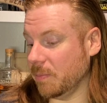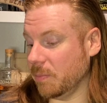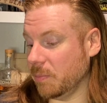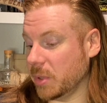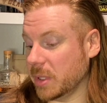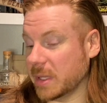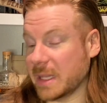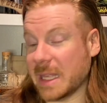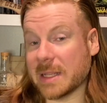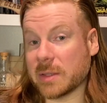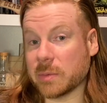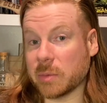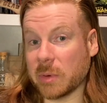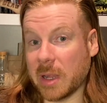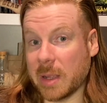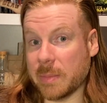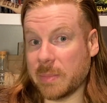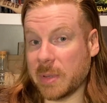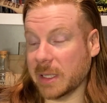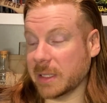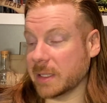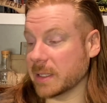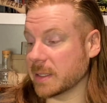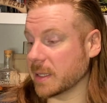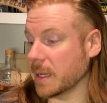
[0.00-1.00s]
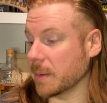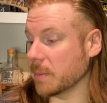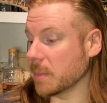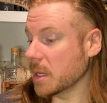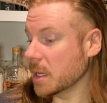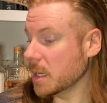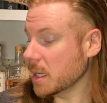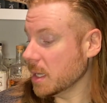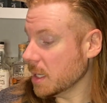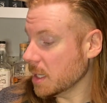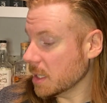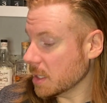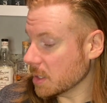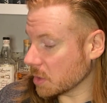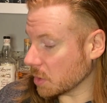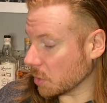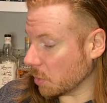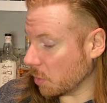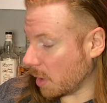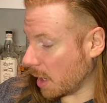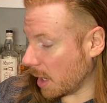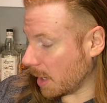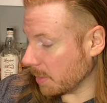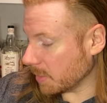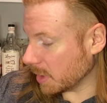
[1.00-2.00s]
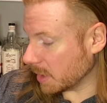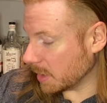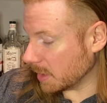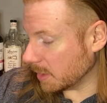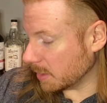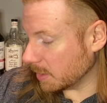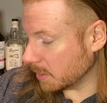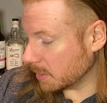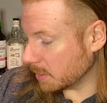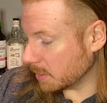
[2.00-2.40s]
But that's where I picked this up. So I'm gonna